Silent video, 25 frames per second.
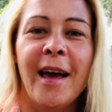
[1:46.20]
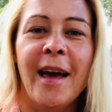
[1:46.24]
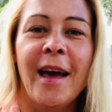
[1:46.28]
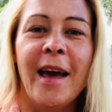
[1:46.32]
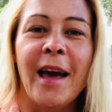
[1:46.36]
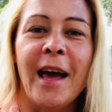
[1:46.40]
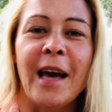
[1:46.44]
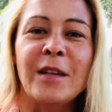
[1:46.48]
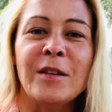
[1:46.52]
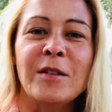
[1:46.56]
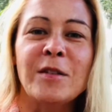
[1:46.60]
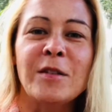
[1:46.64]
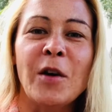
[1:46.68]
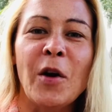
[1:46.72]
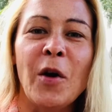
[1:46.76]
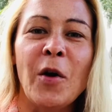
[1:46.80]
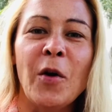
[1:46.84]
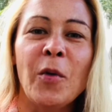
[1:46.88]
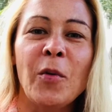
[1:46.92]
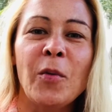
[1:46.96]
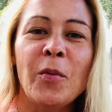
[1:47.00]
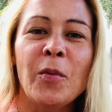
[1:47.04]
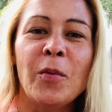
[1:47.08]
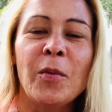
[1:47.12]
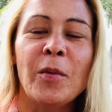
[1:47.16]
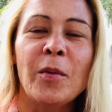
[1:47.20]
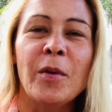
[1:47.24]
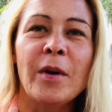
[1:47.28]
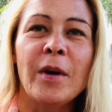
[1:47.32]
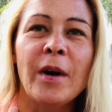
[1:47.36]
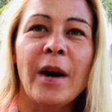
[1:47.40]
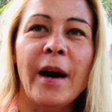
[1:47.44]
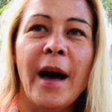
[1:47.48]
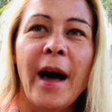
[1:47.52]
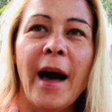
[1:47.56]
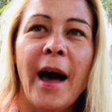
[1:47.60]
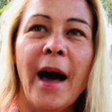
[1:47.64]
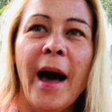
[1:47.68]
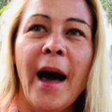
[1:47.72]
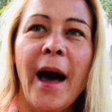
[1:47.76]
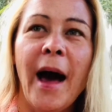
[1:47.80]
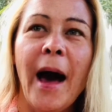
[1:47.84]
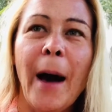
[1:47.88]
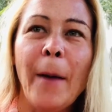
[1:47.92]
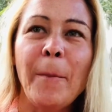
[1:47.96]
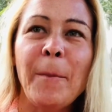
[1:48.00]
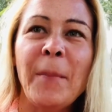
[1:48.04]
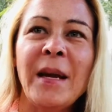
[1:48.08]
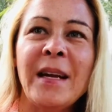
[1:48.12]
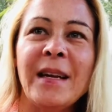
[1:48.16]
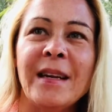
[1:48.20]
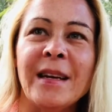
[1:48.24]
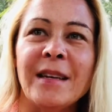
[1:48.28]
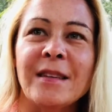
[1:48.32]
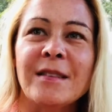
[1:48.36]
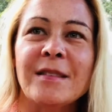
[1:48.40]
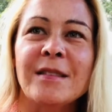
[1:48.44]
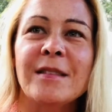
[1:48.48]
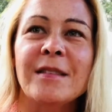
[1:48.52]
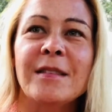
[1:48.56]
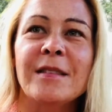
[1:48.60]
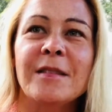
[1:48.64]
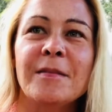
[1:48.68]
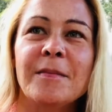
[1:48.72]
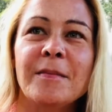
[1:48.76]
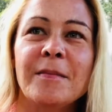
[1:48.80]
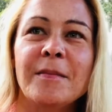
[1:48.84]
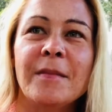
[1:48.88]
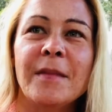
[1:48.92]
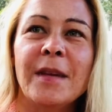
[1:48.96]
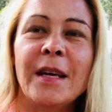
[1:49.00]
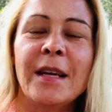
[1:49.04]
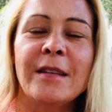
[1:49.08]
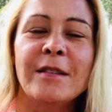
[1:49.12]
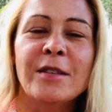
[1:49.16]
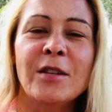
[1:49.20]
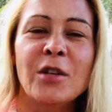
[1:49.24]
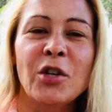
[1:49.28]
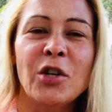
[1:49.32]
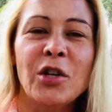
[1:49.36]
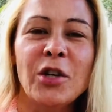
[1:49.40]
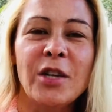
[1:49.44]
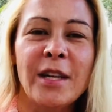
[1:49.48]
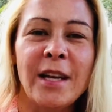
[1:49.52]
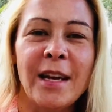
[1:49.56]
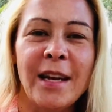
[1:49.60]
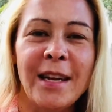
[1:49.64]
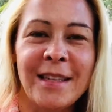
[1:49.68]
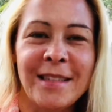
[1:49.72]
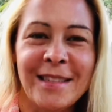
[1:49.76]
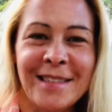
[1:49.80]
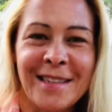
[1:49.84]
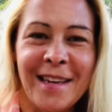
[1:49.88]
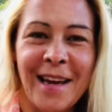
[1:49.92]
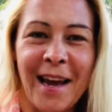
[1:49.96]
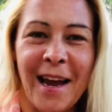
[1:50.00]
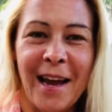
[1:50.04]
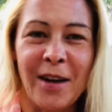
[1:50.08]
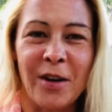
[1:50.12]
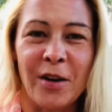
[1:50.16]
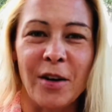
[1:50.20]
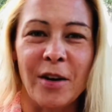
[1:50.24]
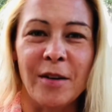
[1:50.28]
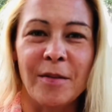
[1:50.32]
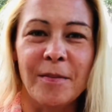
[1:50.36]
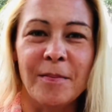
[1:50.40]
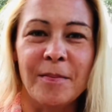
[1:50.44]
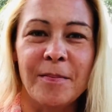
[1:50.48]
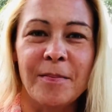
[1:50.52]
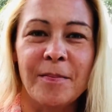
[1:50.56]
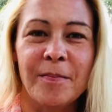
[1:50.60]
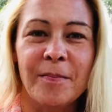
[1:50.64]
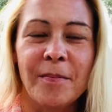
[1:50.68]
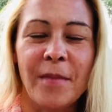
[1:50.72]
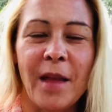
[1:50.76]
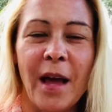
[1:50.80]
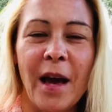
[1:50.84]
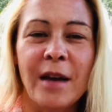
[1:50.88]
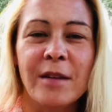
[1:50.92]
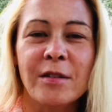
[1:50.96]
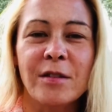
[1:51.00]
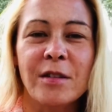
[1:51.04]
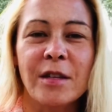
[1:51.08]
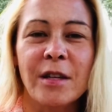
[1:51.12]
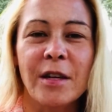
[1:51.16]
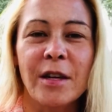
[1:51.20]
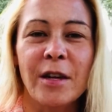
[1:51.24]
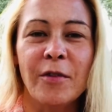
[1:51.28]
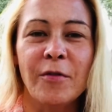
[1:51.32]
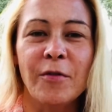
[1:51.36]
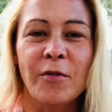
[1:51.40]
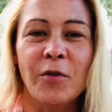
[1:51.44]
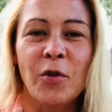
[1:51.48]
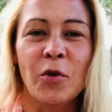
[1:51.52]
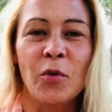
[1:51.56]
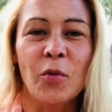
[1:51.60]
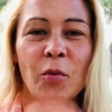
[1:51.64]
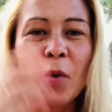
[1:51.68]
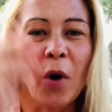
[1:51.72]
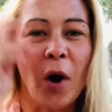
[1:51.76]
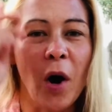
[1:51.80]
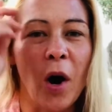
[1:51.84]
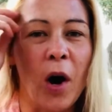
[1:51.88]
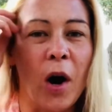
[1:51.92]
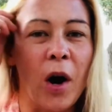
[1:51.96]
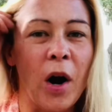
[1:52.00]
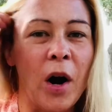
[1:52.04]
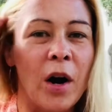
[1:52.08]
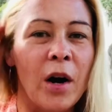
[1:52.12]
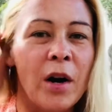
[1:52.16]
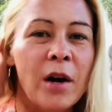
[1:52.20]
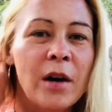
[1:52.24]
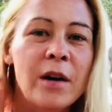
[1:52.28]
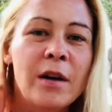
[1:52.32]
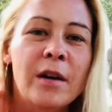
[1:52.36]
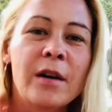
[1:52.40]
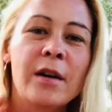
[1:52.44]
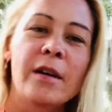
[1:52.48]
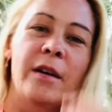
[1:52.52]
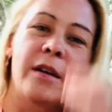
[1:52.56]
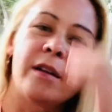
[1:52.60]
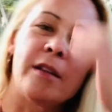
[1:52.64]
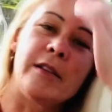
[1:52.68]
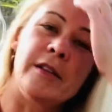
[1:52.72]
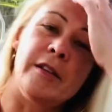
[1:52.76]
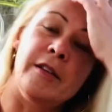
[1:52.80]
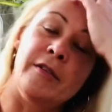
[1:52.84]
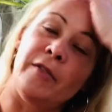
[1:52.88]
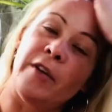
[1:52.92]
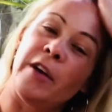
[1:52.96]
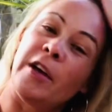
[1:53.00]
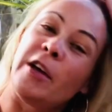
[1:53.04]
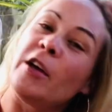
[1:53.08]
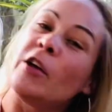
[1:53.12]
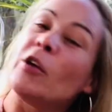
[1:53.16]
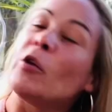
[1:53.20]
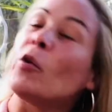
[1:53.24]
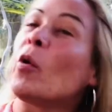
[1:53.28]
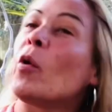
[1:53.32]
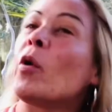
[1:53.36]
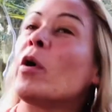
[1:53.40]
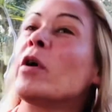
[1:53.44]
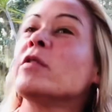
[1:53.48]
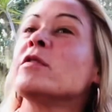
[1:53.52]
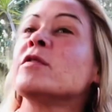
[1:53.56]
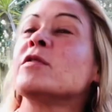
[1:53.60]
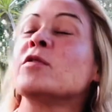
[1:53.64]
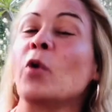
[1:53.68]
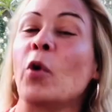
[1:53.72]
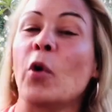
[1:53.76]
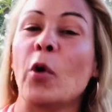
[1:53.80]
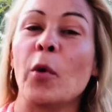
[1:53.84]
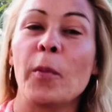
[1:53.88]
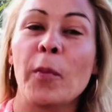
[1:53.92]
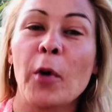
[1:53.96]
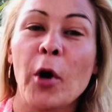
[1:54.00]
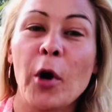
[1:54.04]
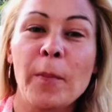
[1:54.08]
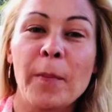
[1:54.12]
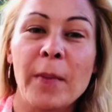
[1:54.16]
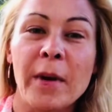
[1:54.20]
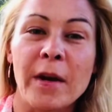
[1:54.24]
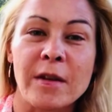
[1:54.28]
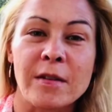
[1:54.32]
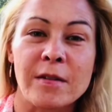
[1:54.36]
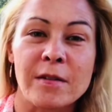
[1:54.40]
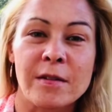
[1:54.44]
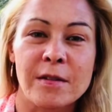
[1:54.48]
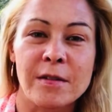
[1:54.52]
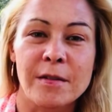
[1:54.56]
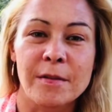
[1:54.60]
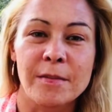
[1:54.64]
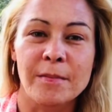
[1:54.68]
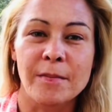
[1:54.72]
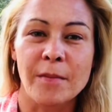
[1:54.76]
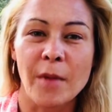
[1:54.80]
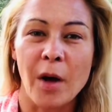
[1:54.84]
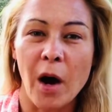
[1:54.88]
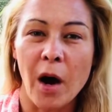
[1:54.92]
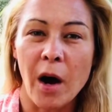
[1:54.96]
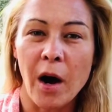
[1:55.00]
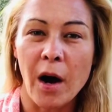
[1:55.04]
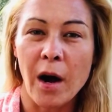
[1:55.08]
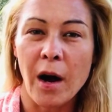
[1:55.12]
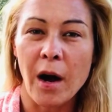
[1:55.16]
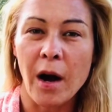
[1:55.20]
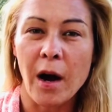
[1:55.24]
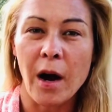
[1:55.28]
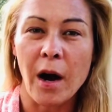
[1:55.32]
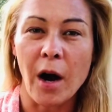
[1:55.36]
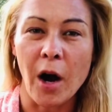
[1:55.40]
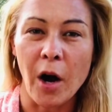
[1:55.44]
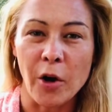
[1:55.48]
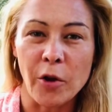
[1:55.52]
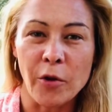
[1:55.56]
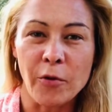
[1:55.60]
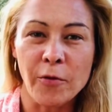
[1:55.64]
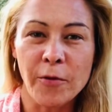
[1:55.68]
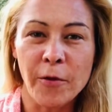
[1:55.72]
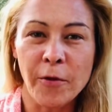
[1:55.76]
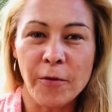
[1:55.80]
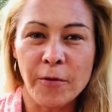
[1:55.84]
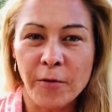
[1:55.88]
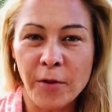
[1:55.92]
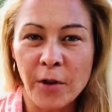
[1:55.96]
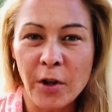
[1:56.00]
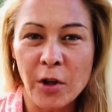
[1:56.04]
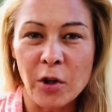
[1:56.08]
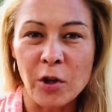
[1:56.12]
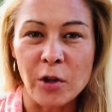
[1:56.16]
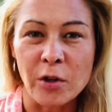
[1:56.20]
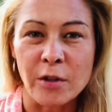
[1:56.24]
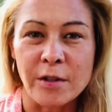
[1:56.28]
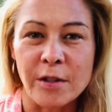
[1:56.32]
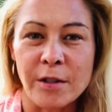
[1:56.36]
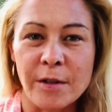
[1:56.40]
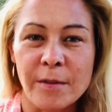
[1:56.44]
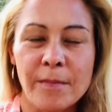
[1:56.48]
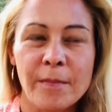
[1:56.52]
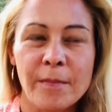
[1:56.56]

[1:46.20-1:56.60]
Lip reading: And so happiness is a good indicator as to if you are living your soul purpose. Are you fulfilled?